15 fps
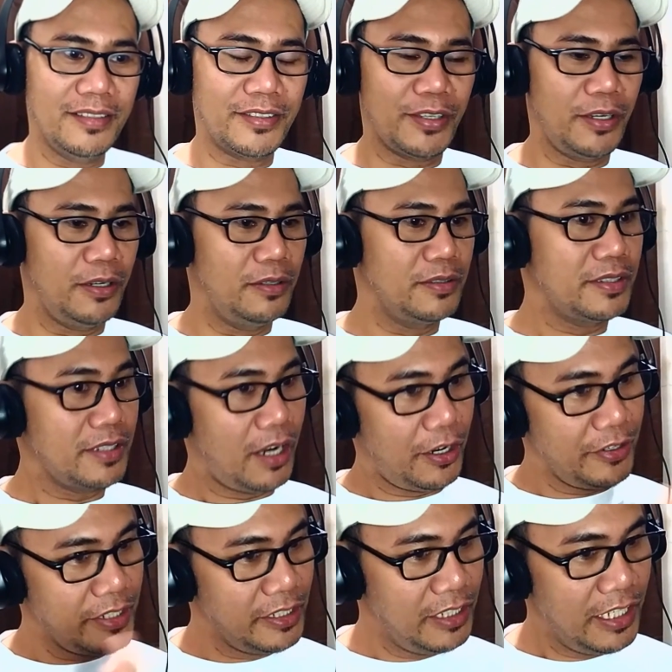So
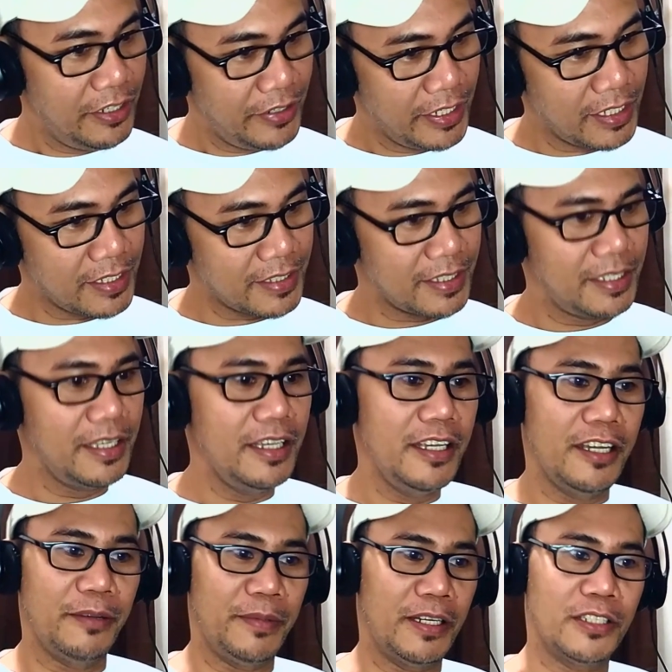sorry lyrics,
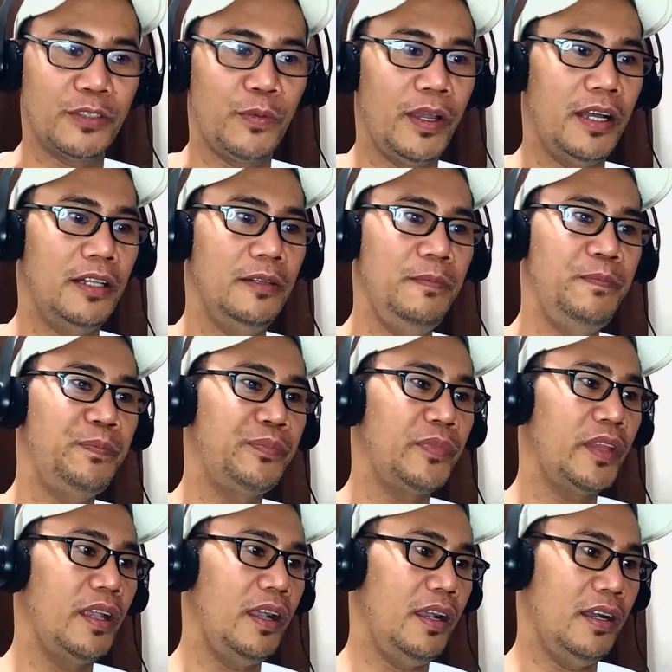I might as well
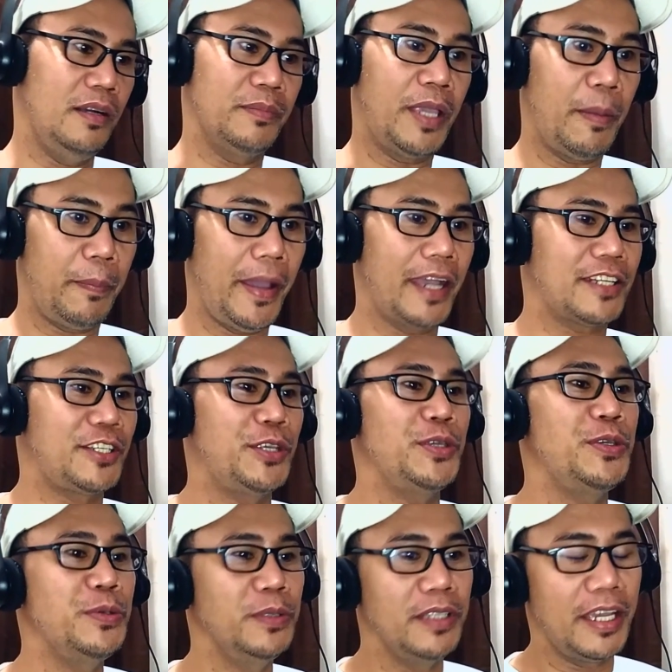get back
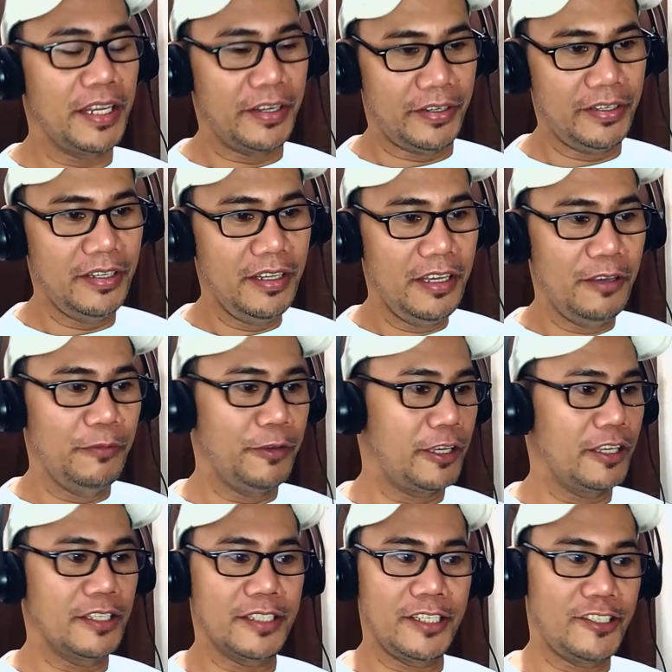to you later
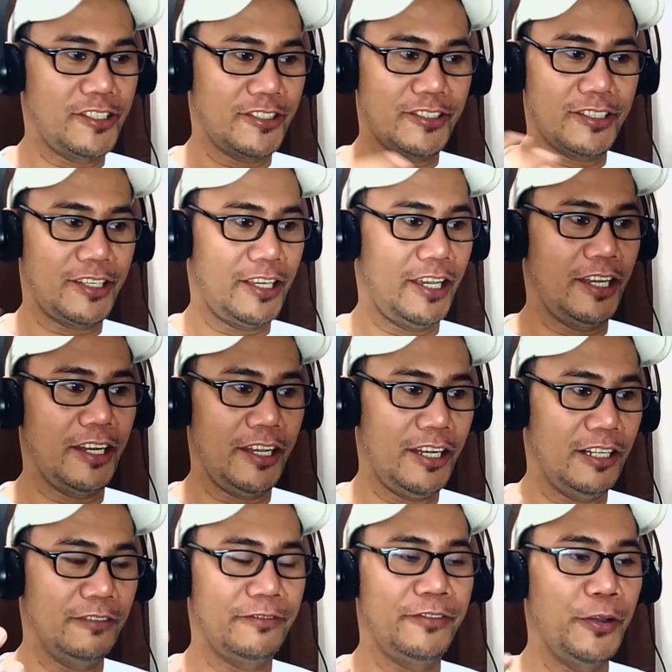because I just can't
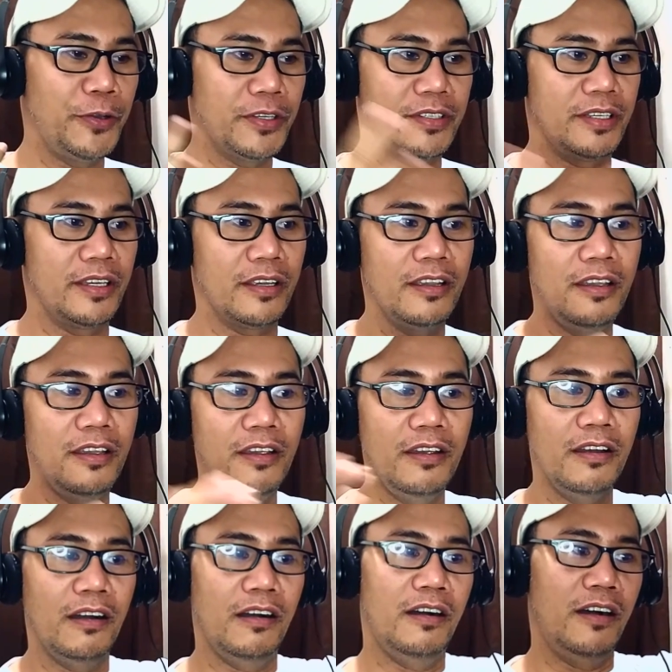help focusing
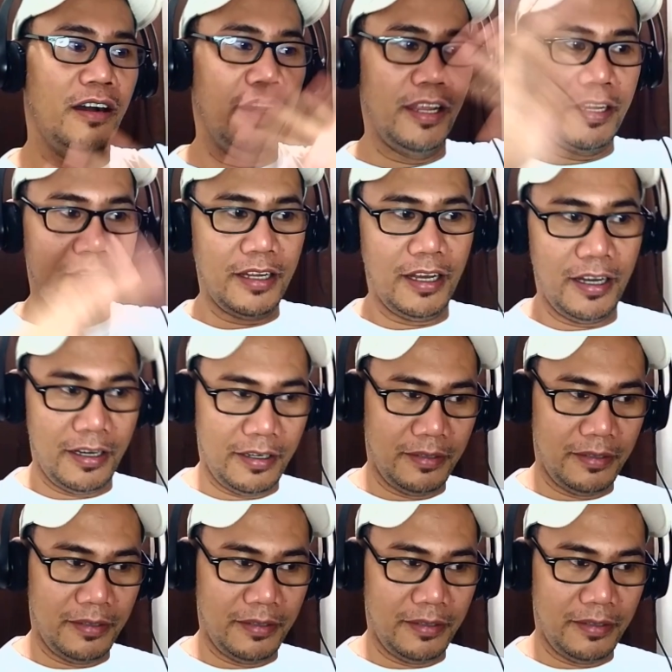on